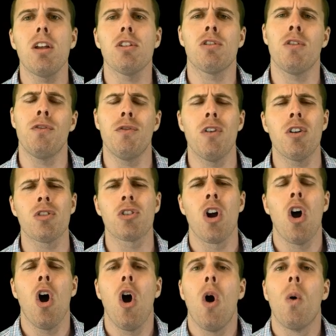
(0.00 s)
So first,
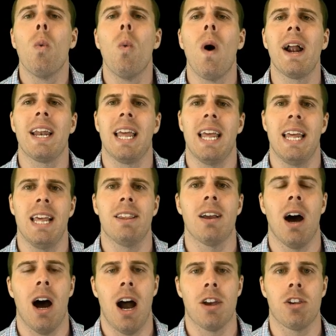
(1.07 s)
what is
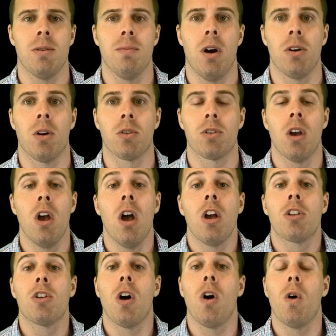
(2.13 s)
Hashimoto's?
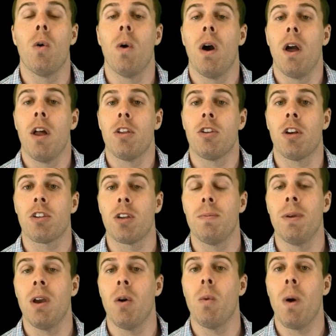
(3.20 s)
So just to
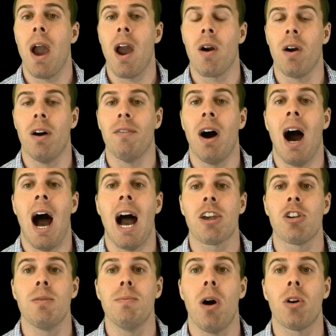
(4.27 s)
be aware of,
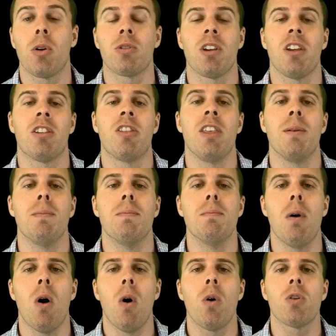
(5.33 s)
Hashimoto's is the
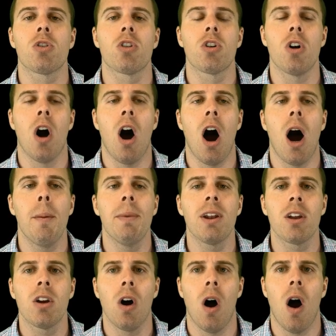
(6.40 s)
most
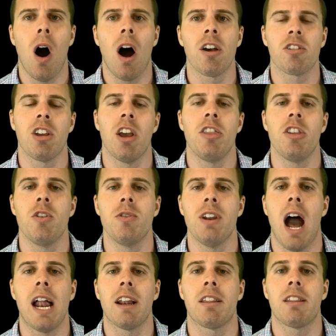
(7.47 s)
common cause in the
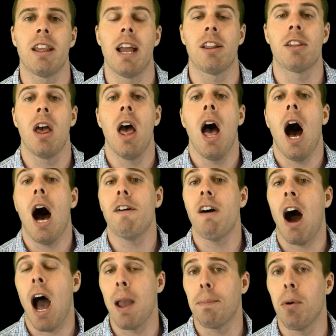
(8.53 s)
United States
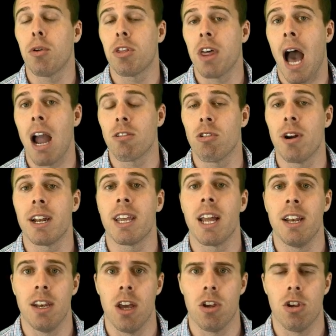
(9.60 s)
of hypothyroid
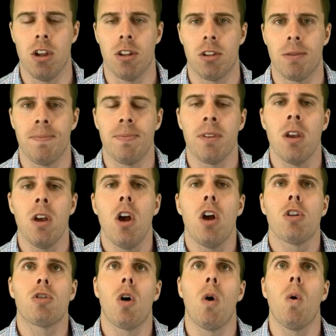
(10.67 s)
conditions.
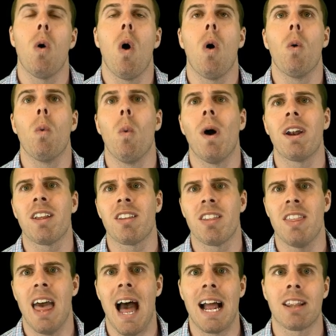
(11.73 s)
So what does
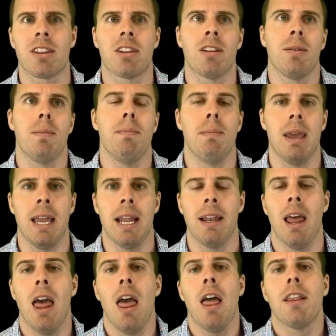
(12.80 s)
that
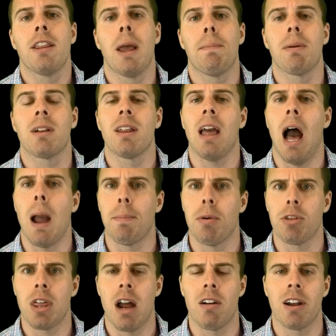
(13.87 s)
mean? Typically
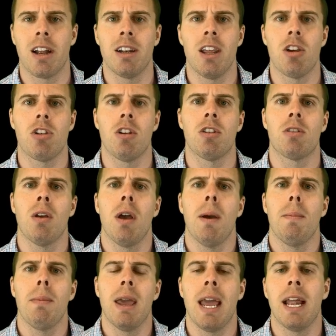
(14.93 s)
hypothyroid conditions
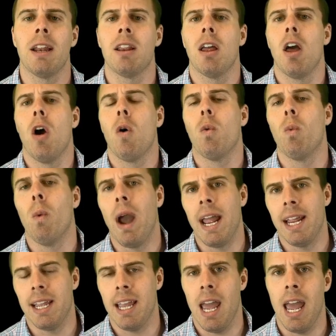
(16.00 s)
mean
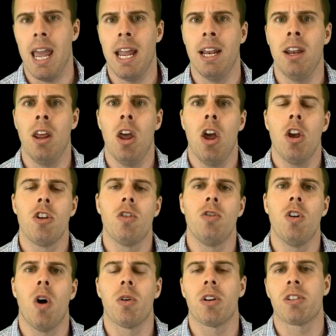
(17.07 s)
weight gain, you
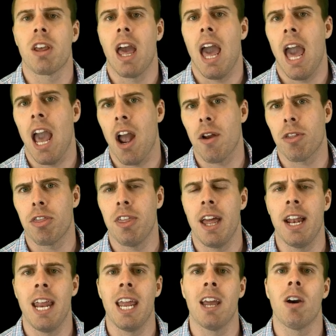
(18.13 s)
notice hair
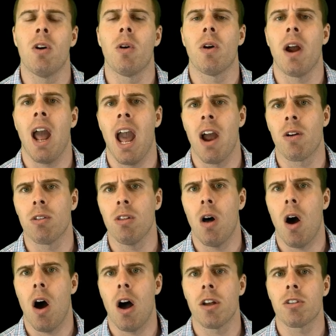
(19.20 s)
thinning or hair
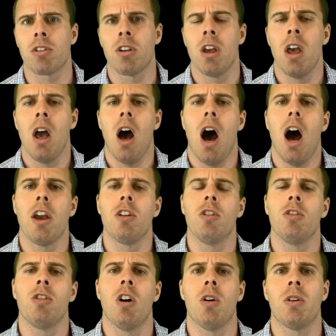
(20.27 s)
loss,
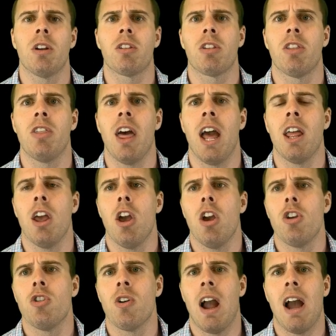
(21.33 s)
you'll notice that
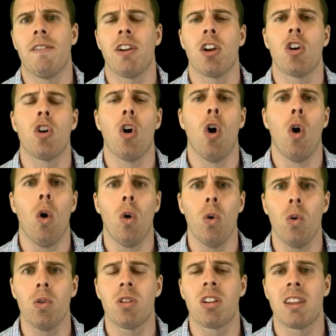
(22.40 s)
you're having
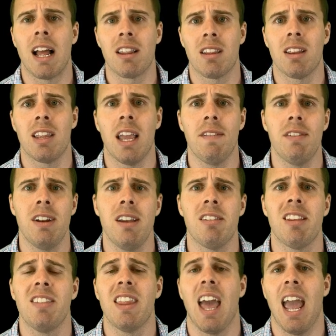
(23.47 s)
cold
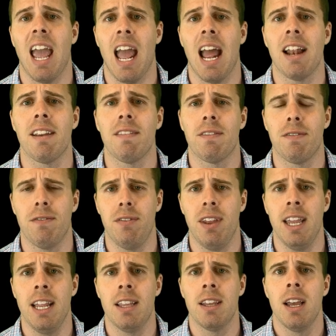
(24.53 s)
sensitivities in the hand and
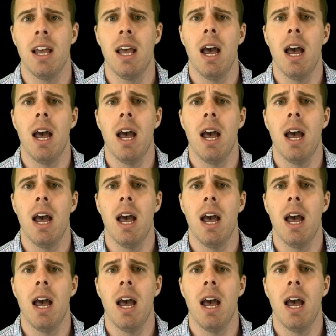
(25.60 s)
feet.